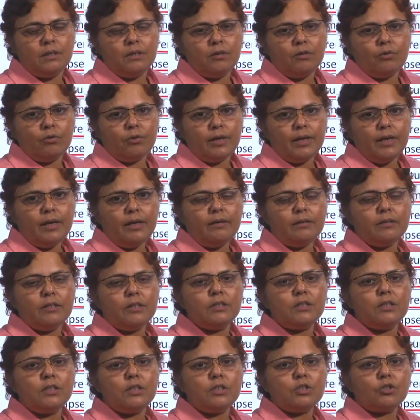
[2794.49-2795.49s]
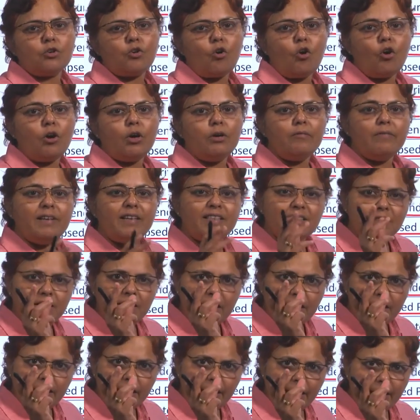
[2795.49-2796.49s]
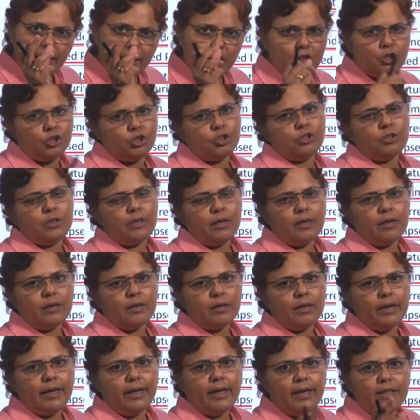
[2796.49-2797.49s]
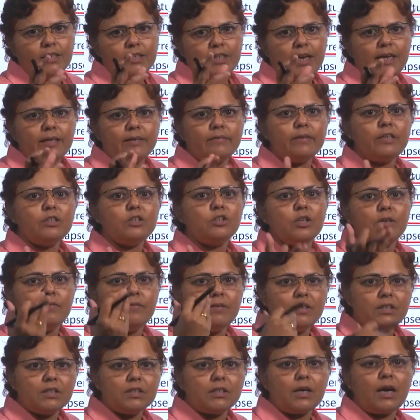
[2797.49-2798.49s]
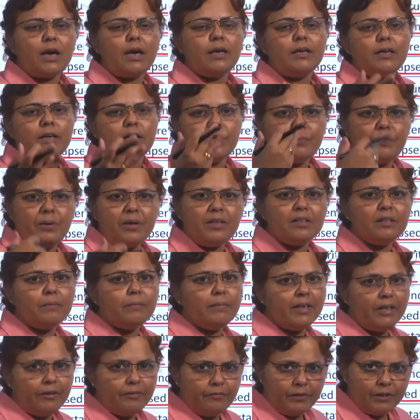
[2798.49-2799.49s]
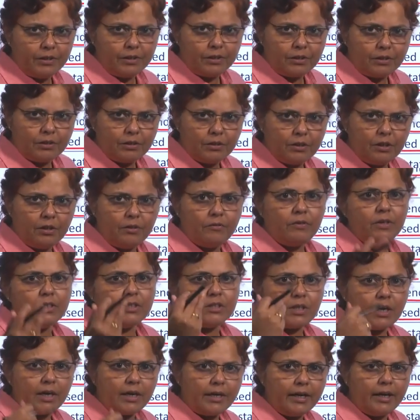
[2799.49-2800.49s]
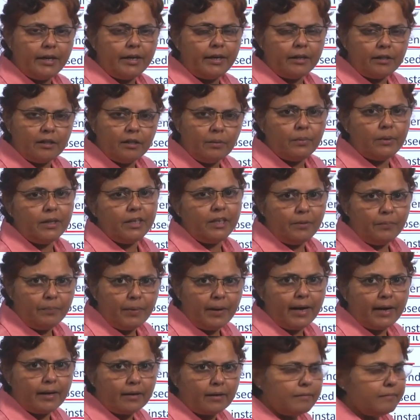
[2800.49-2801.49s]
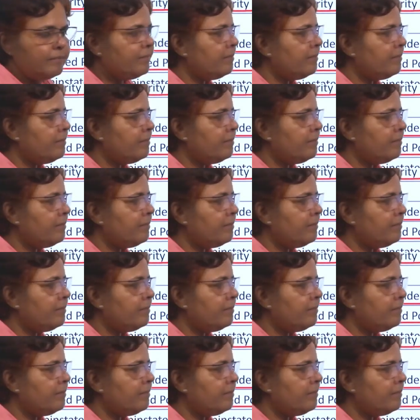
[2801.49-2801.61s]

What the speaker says: Okay, this is called vesting age at which he will start reaping the benefits. He will start getting the money back.